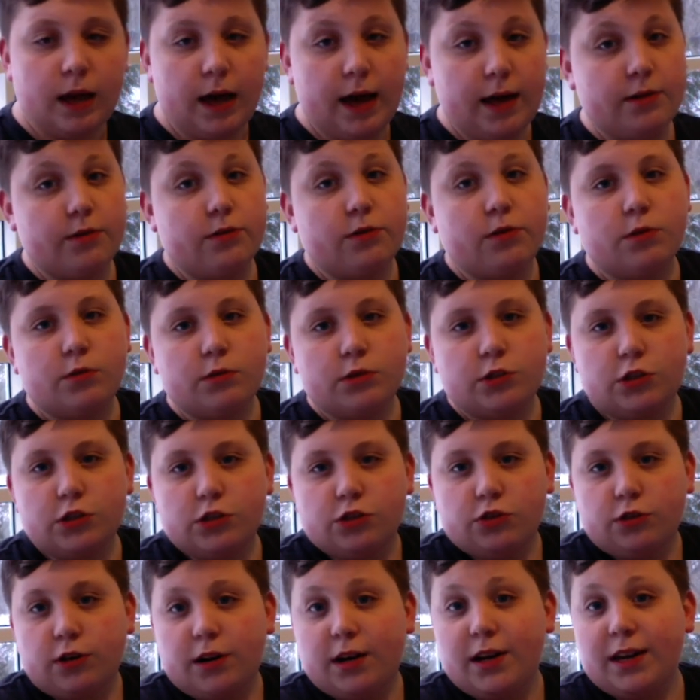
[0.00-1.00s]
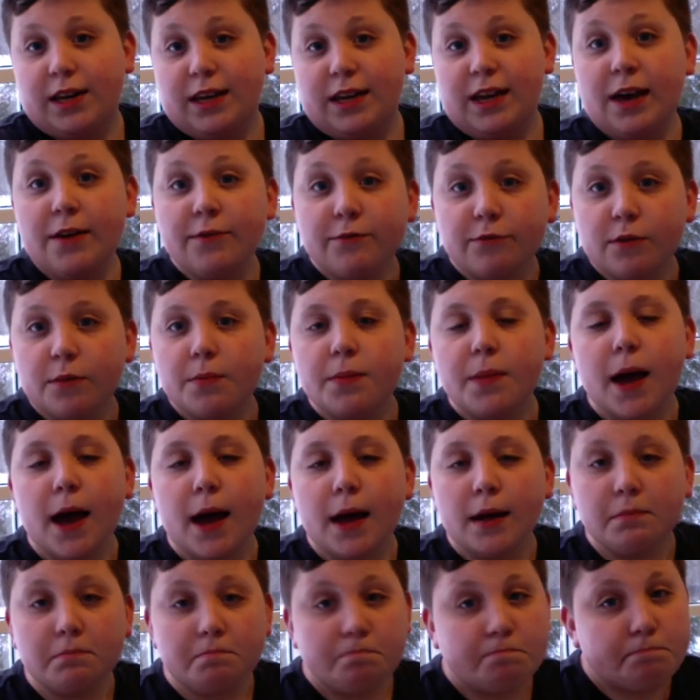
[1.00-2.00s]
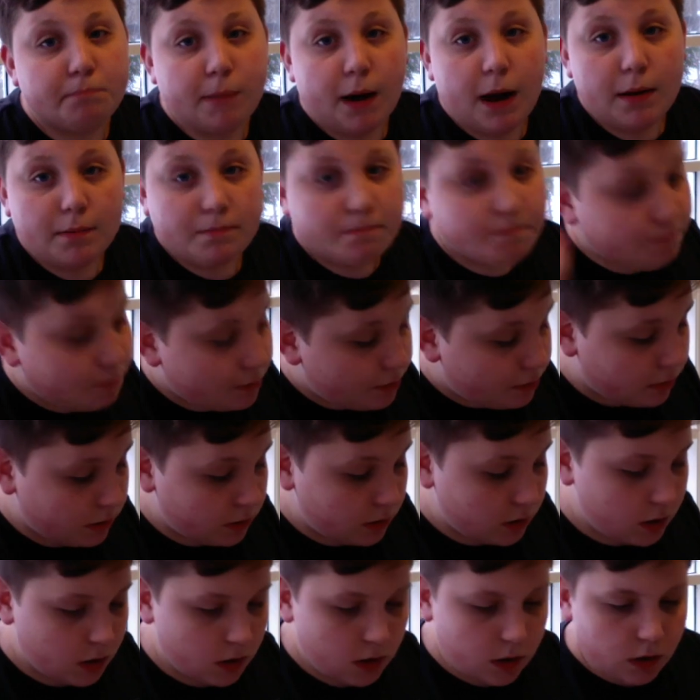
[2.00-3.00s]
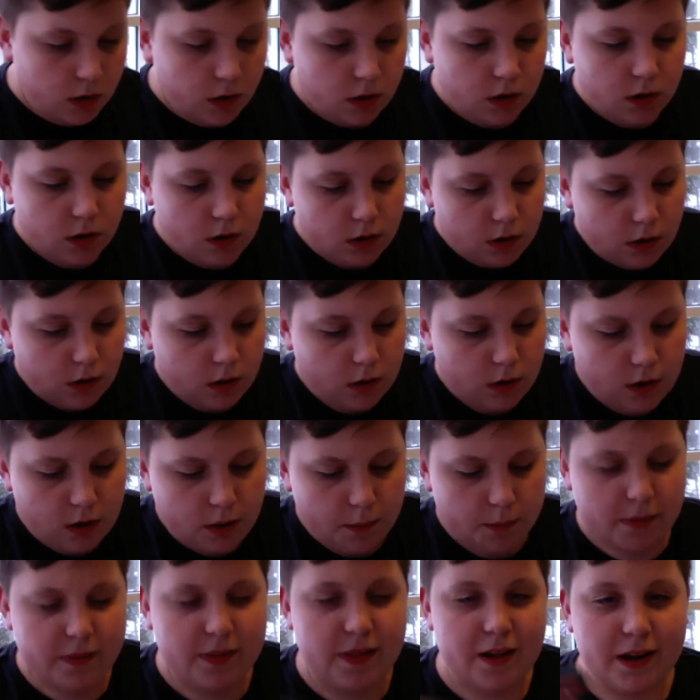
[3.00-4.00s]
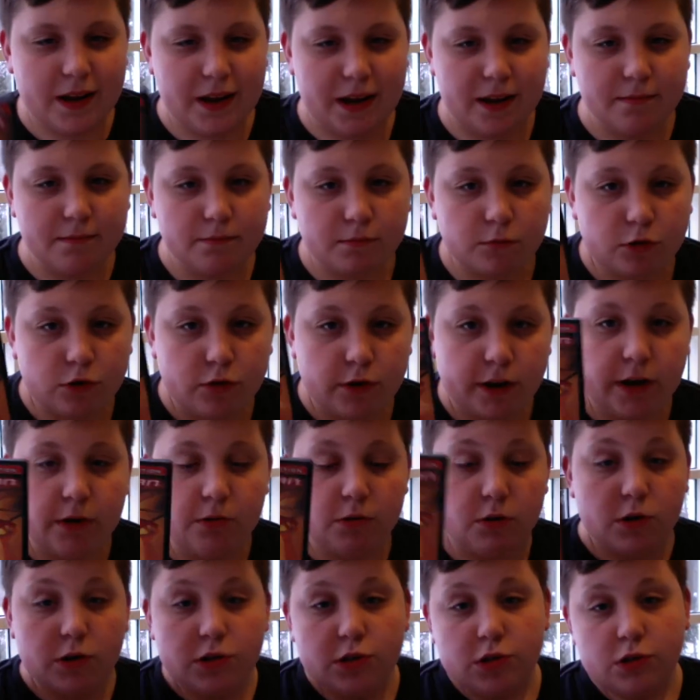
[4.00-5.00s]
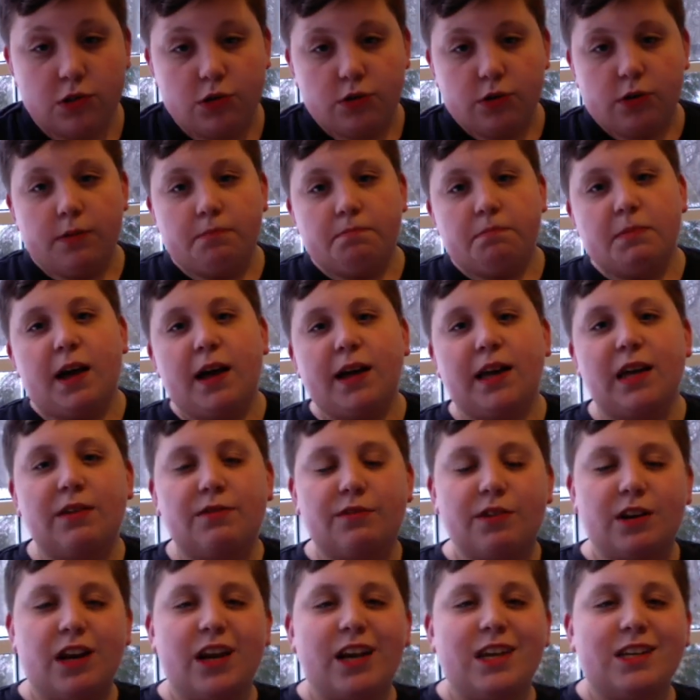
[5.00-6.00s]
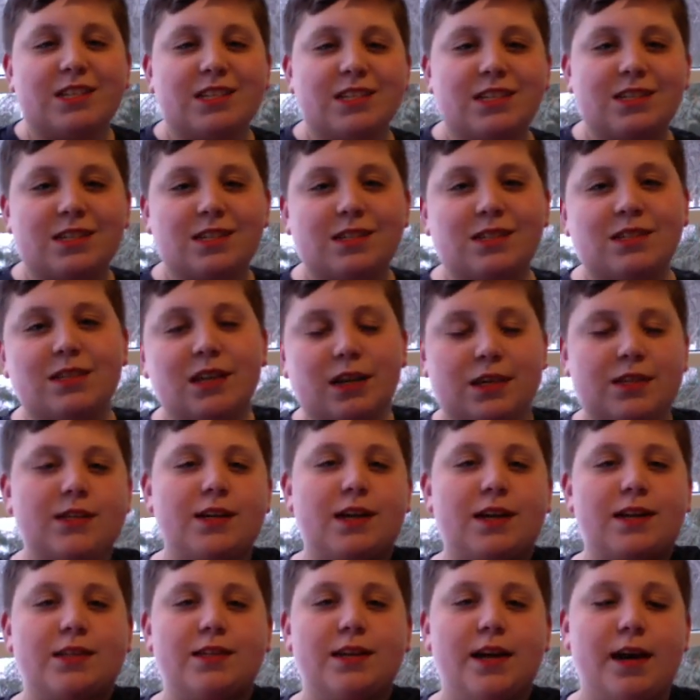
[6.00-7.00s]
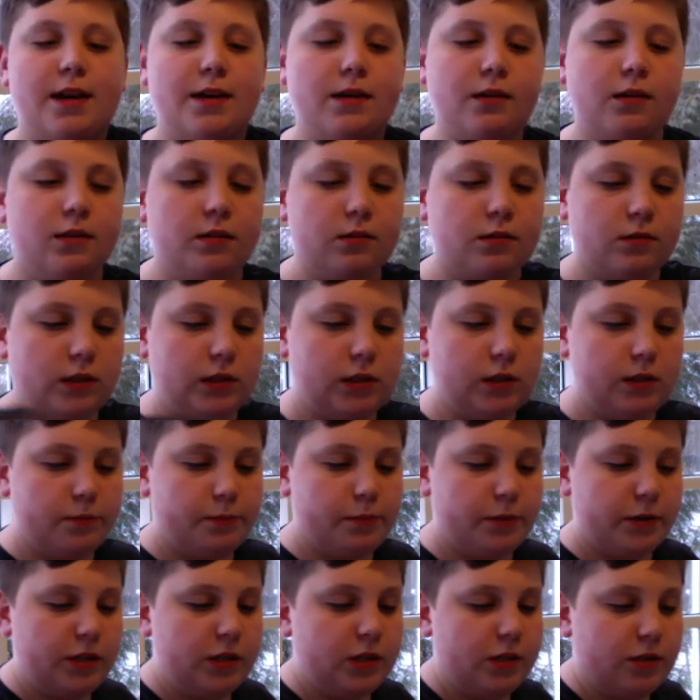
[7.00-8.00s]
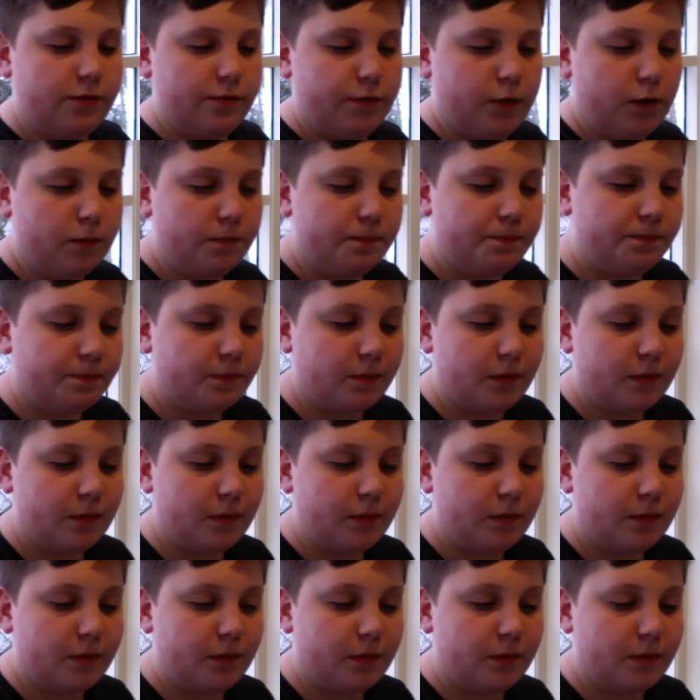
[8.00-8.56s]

I don't know what she's trying to get from that, but then again, great origin story. I'll give it a 6 out of 10. Pretty decent film.